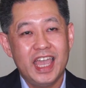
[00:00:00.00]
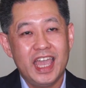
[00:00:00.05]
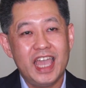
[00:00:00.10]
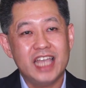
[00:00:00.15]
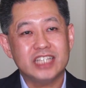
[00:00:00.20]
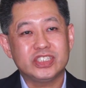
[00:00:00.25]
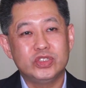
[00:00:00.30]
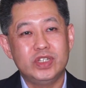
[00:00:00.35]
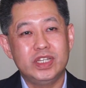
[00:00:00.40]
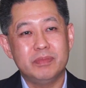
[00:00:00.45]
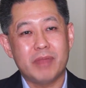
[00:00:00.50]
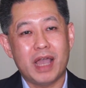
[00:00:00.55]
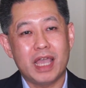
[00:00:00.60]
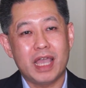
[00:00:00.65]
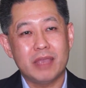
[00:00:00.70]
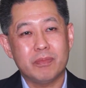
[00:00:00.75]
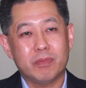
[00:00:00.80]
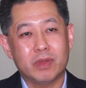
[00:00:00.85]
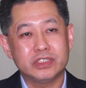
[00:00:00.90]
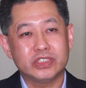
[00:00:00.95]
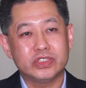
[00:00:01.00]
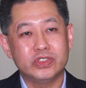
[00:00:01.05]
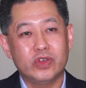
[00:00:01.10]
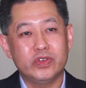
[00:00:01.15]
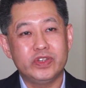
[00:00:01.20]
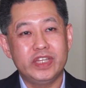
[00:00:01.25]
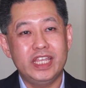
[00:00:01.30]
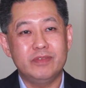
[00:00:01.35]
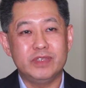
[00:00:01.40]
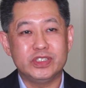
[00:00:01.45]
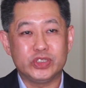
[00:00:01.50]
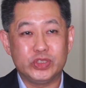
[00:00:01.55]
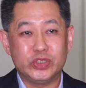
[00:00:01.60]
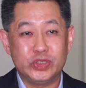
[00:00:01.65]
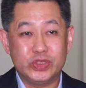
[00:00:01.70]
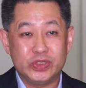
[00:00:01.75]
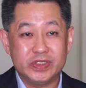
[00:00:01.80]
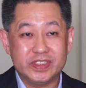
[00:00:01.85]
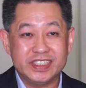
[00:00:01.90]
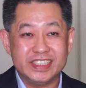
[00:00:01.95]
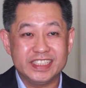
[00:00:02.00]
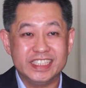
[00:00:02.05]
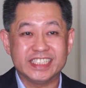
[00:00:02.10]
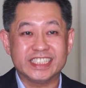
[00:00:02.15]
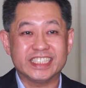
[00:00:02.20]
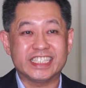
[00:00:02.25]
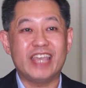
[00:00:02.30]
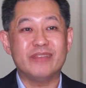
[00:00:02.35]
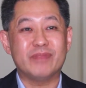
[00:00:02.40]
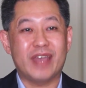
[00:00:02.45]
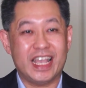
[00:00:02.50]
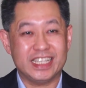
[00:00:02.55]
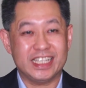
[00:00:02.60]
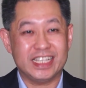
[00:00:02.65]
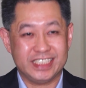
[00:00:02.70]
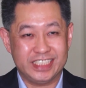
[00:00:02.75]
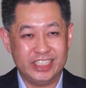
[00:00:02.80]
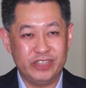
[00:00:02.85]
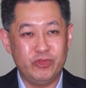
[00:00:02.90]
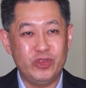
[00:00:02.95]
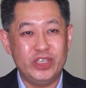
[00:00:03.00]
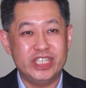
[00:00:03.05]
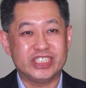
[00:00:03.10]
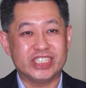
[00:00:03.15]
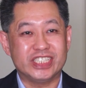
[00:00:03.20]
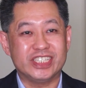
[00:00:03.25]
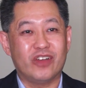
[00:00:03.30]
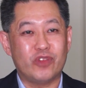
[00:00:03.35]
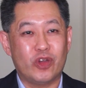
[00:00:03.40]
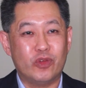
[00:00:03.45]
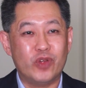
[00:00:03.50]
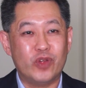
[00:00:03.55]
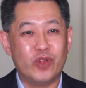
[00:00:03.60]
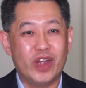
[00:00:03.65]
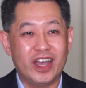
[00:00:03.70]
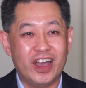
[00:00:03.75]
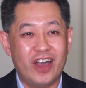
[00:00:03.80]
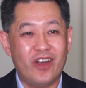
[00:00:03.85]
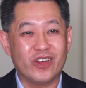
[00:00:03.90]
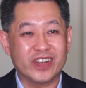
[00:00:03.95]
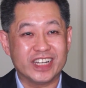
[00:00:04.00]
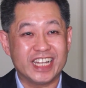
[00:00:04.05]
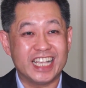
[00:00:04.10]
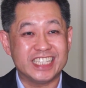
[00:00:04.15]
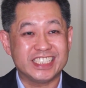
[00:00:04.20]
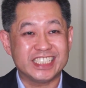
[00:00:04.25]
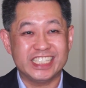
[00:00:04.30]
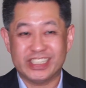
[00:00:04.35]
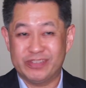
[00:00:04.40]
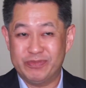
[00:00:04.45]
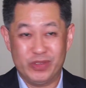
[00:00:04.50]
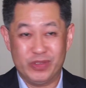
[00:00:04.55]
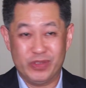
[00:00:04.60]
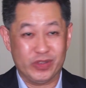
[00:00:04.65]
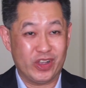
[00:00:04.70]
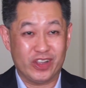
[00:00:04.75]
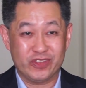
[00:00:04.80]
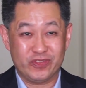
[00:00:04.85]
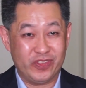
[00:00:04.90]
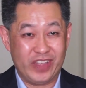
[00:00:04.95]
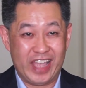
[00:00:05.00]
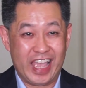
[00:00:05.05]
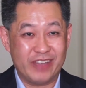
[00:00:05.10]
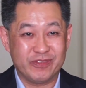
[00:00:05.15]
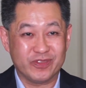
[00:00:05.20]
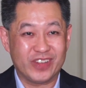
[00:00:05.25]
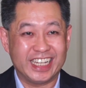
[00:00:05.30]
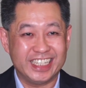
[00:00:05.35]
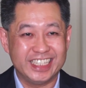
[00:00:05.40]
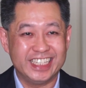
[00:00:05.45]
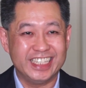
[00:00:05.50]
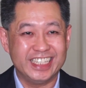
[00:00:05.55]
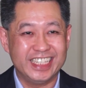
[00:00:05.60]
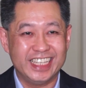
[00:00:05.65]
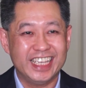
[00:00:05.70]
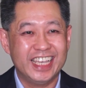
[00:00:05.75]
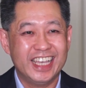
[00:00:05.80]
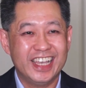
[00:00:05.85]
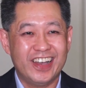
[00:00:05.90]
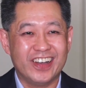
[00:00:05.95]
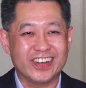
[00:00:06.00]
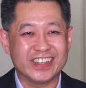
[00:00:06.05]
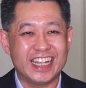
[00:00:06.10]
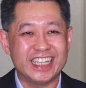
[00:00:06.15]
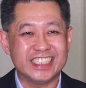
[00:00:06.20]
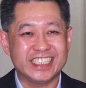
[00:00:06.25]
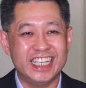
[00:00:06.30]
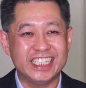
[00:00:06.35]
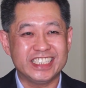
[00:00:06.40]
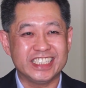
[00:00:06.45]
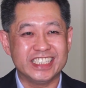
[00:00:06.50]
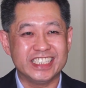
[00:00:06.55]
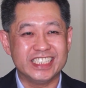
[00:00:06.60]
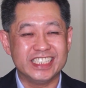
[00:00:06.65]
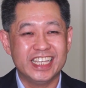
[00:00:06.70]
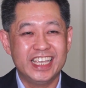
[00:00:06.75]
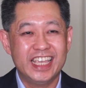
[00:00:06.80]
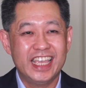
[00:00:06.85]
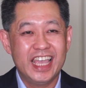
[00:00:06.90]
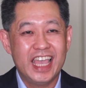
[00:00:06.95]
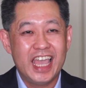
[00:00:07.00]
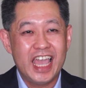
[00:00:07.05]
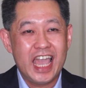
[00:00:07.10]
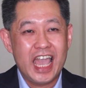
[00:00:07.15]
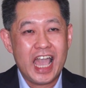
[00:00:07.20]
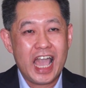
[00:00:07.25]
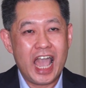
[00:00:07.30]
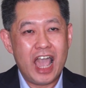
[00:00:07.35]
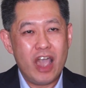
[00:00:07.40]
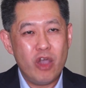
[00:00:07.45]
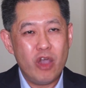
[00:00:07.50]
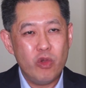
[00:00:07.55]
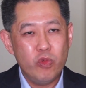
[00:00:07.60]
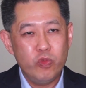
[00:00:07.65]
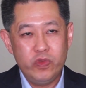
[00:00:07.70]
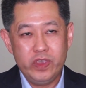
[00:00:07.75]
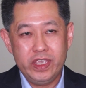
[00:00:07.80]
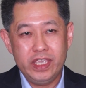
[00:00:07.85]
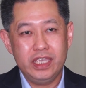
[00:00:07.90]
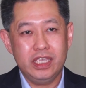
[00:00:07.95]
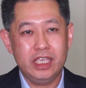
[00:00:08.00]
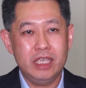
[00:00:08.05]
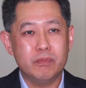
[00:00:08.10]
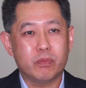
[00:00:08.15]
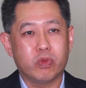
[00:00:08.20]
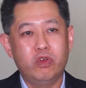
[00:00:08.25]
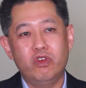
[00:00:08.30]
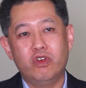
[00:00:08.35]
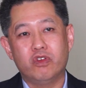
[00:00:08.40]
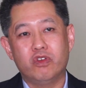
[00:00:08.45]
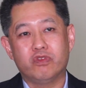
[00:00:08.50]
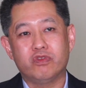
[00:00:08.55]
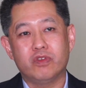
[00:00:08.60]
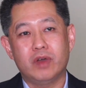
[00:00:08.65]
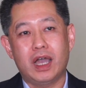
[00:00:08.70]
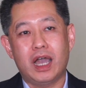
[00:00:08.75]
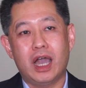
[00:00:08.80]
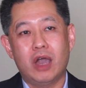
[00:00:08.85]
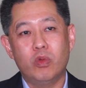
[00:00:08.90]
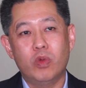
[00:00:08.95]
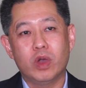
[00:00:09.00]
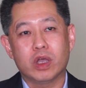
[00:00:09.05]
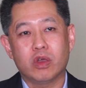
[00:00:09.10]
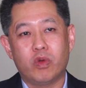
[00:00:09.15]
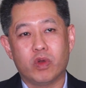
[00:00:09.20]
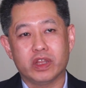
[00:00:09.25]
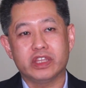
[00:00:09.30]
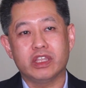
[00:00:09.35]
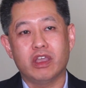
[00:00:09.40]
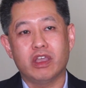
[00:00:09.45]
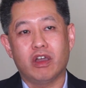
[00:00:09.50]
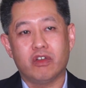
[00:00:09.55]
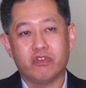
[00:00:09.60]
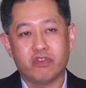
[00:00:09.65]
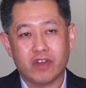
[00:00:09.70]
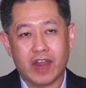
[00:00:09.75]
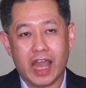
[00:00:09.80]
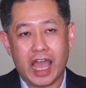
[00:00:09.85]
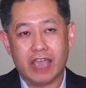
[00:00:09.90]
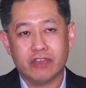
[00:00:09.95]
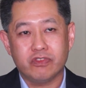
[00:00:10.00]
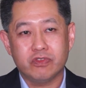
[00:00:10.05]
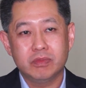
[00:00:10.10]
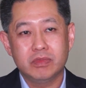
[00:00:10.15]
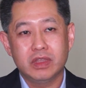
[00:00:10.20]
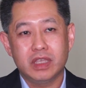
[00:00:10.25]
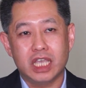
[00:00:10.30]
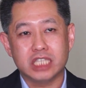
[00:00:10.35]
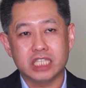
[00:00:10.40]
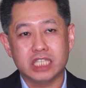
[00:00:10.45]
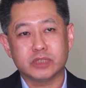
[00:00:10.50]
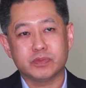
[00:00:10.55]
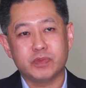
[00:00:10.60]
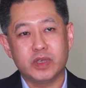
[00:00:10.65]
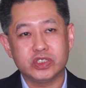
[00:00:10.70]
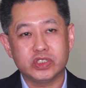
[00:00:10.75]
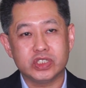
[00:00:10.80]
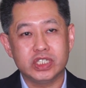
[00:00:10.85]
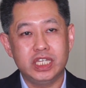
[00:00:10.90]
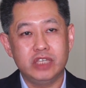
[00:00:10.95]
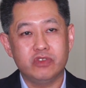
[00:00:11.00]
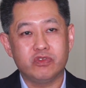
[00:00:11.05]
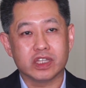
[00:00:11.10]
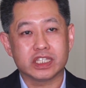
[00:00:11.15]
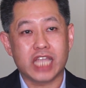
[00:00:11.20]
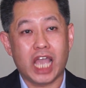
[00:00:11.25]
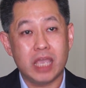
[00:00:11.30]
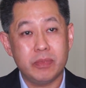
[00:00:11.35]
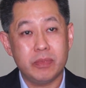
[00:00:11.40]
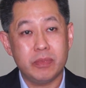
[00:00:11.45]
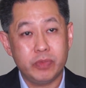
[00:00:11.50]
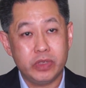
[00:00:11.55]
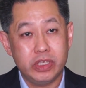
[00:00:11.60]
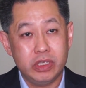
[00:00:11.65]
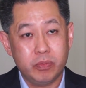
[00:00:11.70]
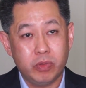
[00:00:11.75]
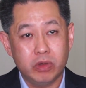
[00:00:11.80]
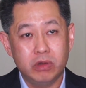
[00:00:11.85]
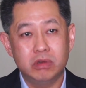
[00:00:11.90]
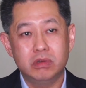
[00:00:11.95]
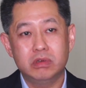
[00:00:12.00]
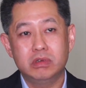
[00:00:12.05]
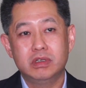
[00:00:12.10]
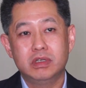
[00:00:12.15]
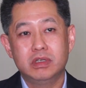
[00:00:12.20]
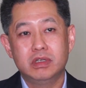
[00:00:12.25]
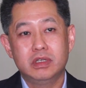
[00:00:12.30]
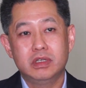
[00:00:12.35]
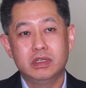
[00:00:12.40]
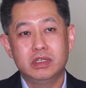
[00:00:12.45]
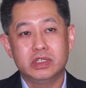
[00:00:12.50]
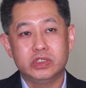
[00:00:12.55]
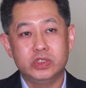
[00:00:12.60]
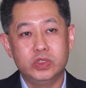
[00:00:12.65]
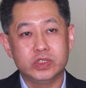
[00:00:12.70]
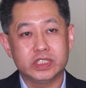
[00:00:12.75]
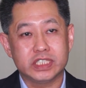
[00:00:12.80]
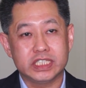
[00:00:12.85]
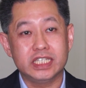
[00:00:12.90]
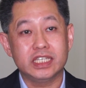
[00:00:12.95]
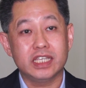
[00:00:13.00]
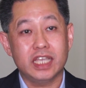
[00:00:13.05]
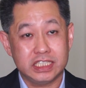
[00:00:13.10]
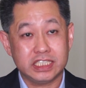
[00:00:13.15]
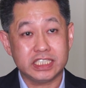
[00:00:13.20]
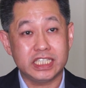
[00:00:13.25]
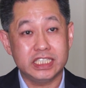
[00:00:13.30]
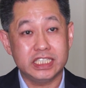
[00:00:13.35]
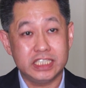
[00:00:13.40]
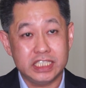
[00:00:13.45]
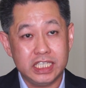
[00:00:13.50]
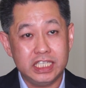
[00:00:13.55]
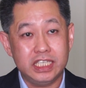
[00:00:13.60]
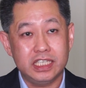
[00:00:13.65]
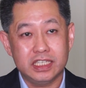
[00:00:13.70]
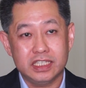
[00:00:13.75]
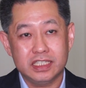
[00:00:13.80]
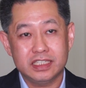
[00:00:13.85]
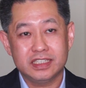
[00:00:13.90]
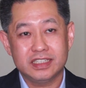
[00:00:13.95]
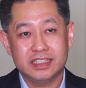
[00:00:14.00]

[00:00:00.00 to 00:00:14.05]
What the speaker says: Actually, my personal dream is the same as the vision of our organization, because I'm running the organization. How we improve our quality of life, especially for Thai people, using S&T.